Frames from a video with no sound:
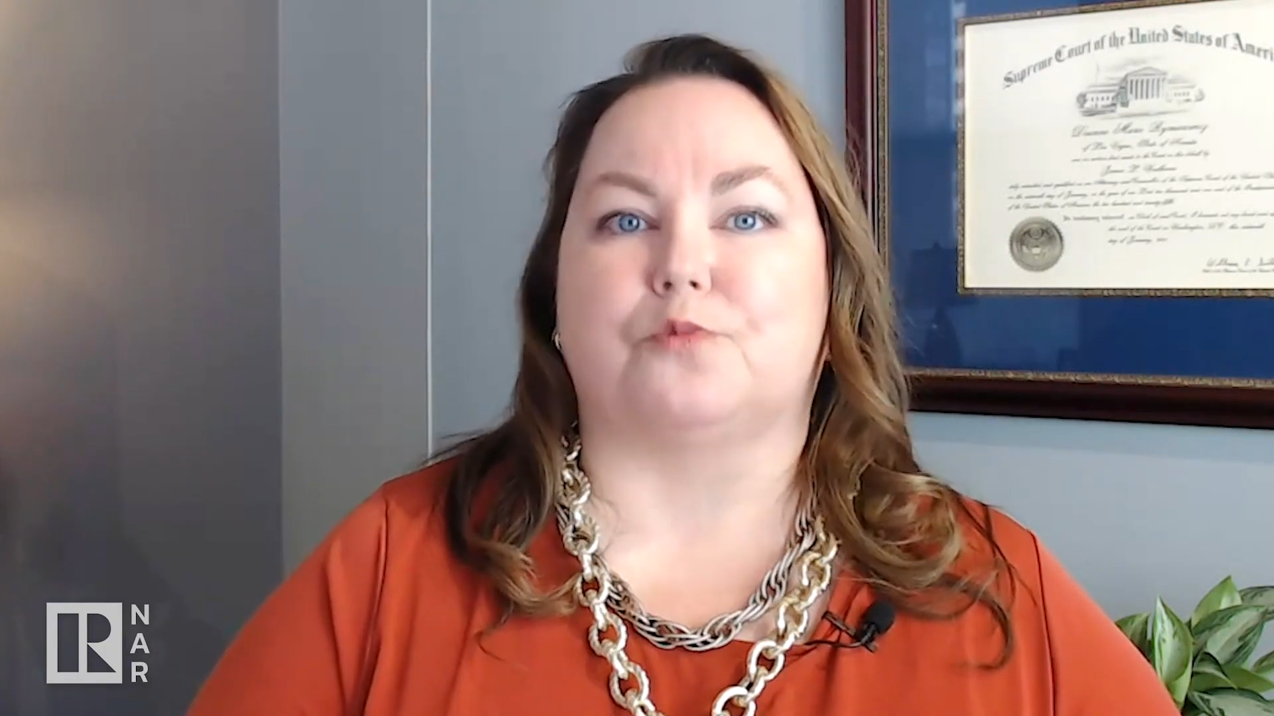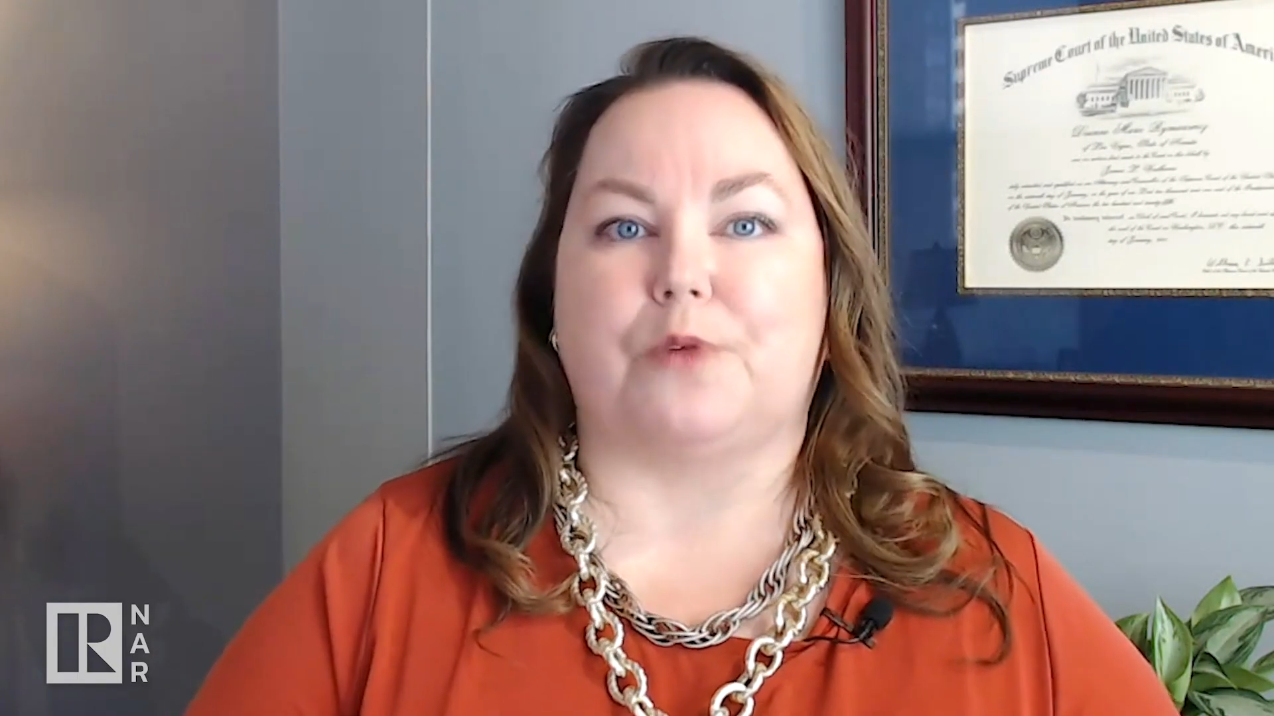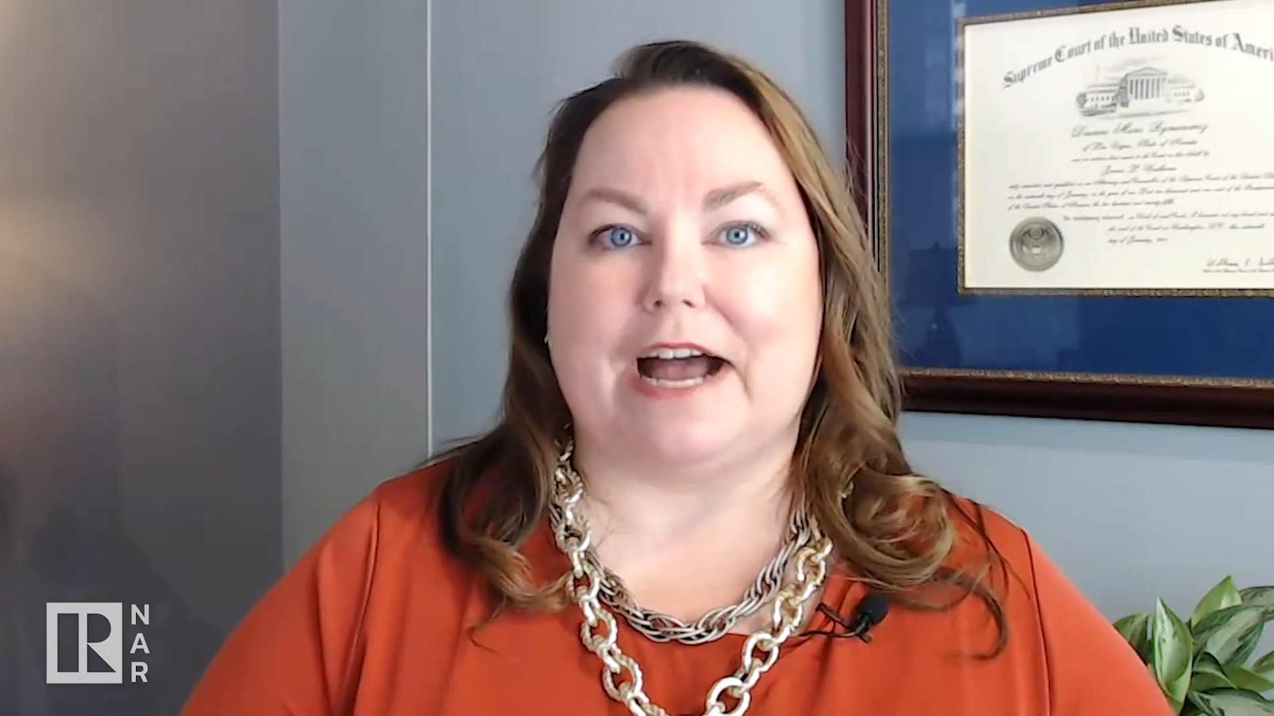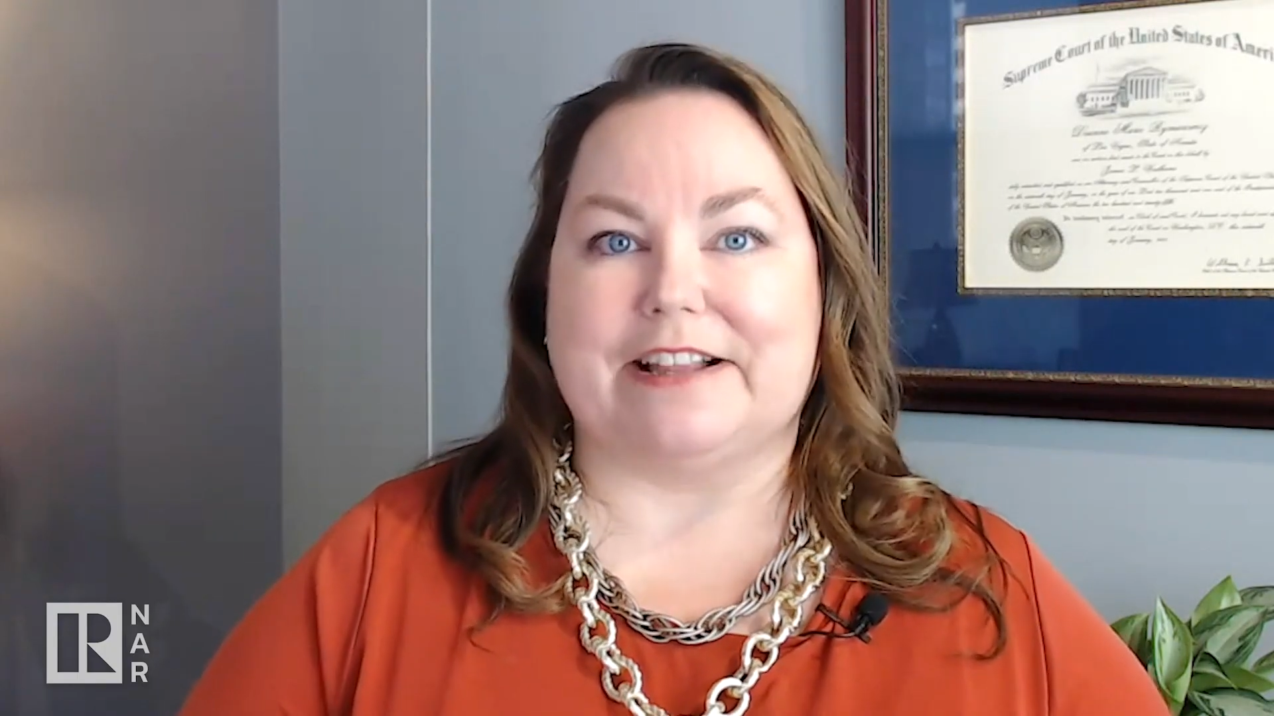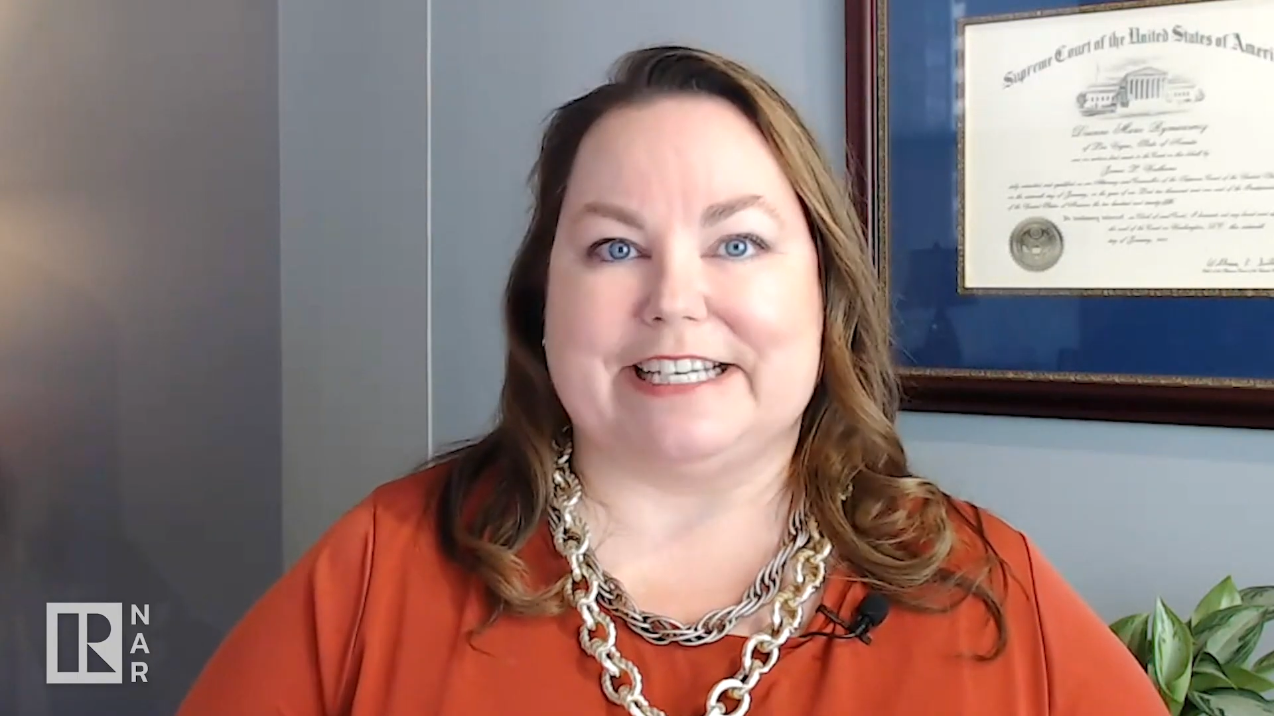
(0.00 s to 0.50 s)

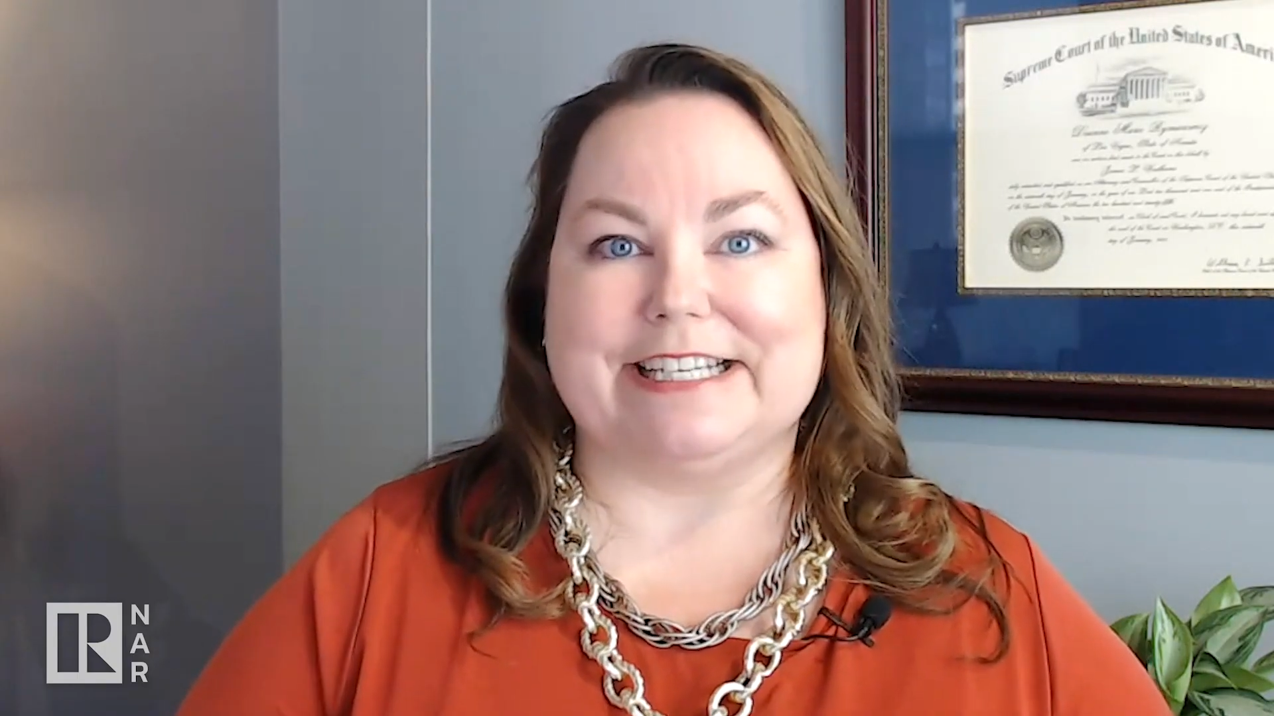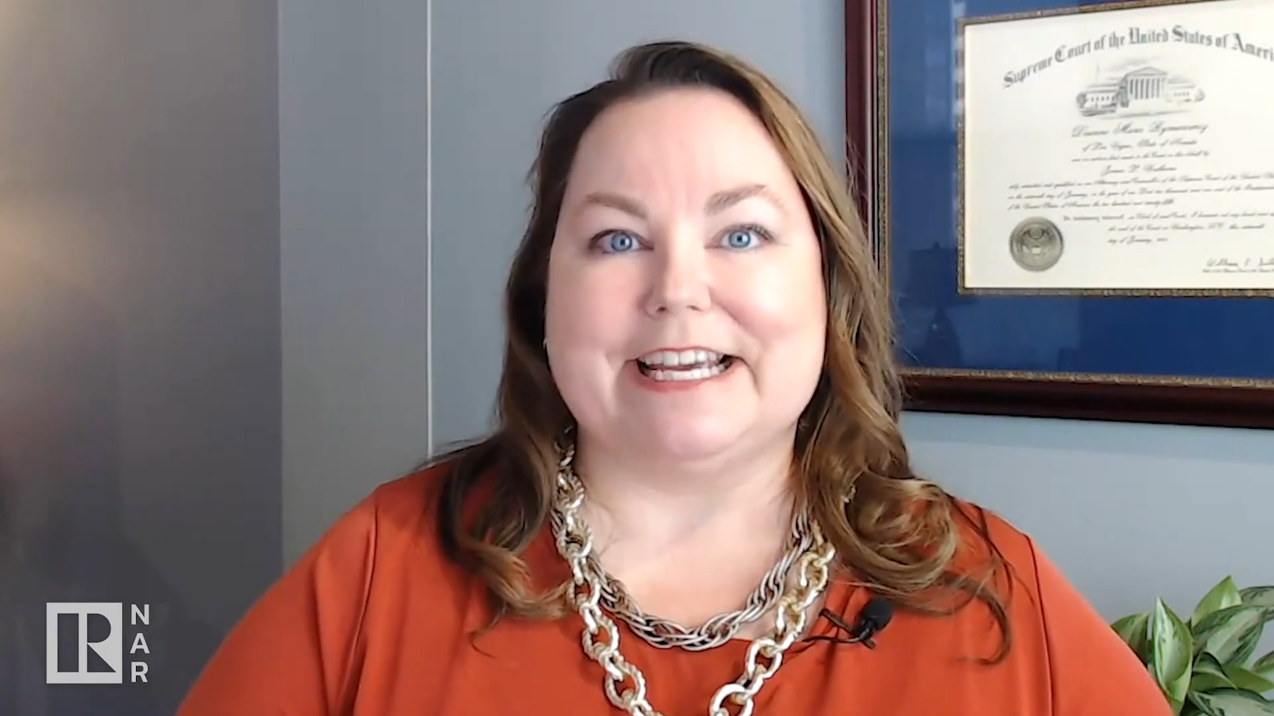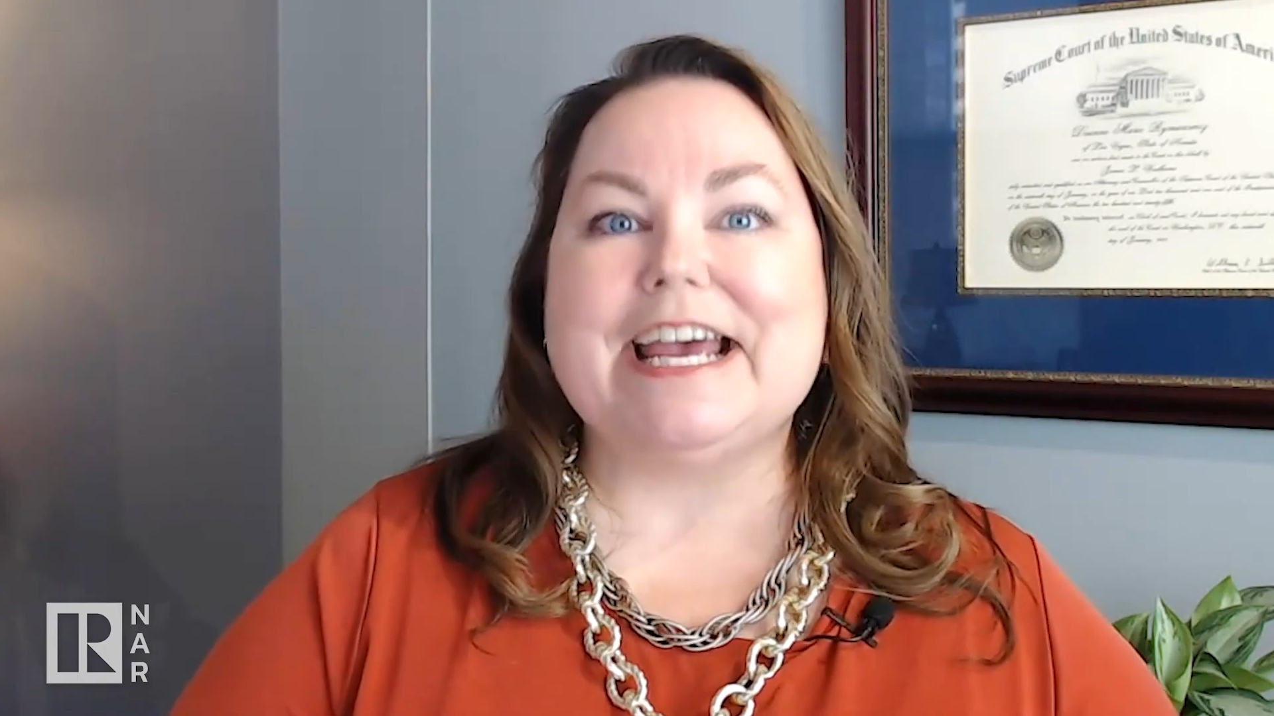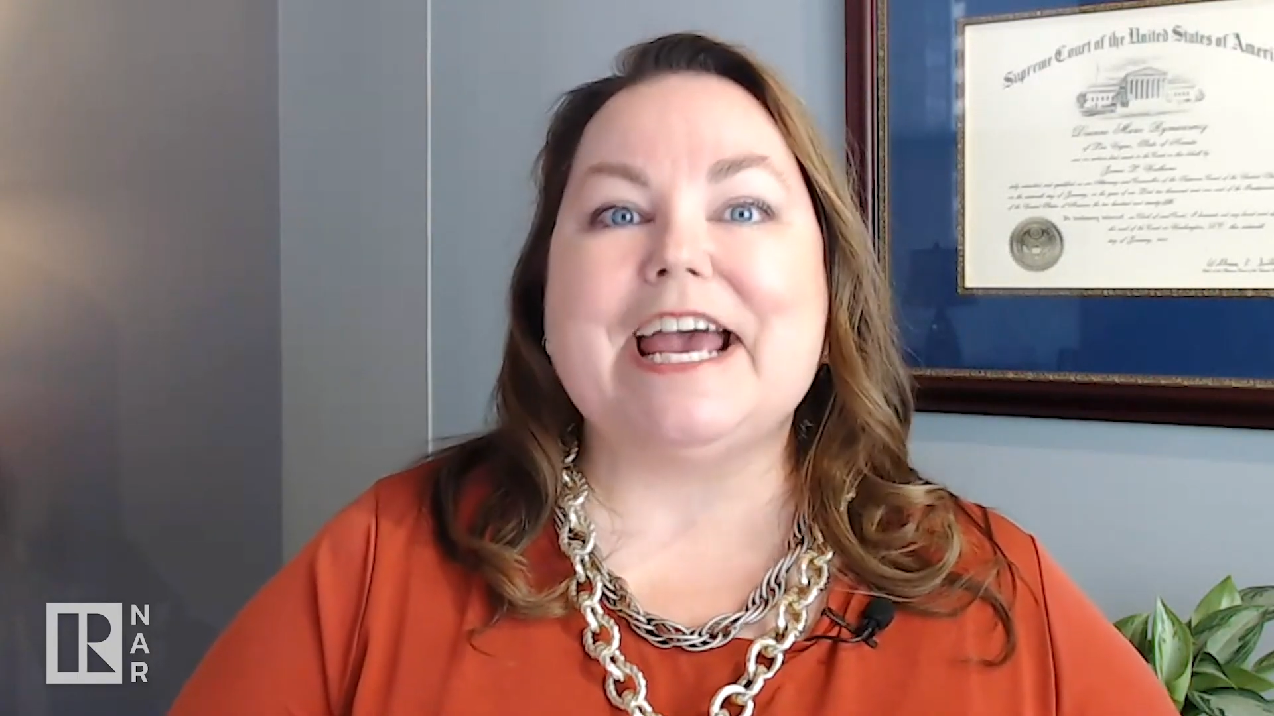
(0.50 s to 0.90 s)
rallied,